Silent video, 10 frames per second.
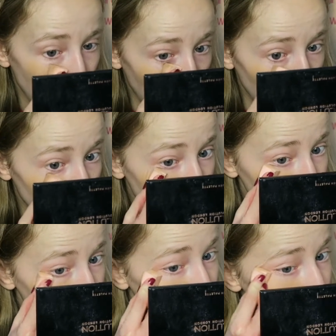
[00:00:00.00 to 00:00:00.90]
um,
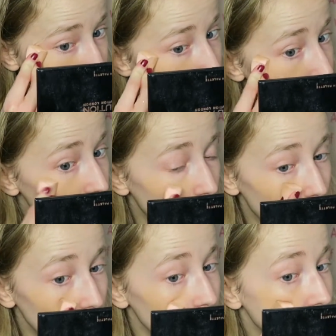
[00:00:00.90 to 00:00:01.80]
so this could
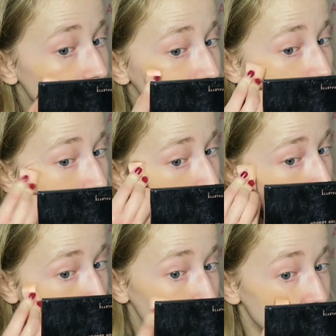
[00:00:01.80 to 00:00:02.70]
go horrifically wrong
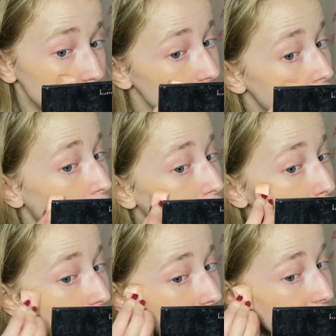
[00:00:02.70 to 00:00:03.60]
but this is the whole
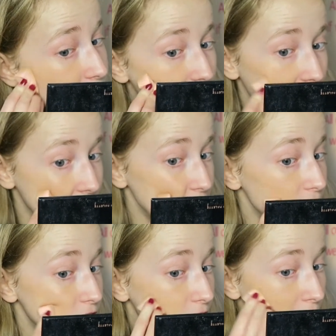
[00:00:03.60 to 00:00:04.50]
part of the
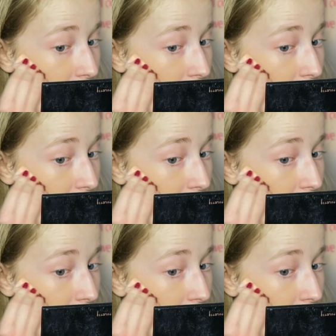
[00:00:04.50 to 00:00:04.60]
challenge.